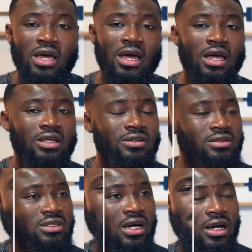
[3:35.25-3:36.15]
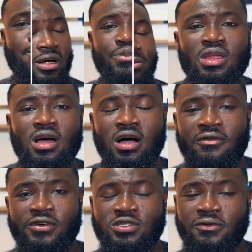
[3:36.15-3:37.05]
And
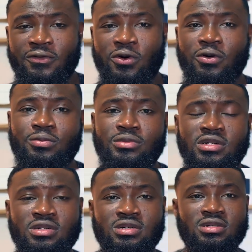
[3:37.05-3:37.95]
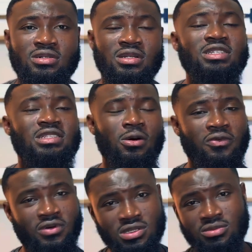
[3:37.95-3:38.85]
first of all, let's start
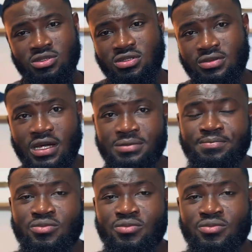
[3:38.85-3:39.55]
with Columbus, right?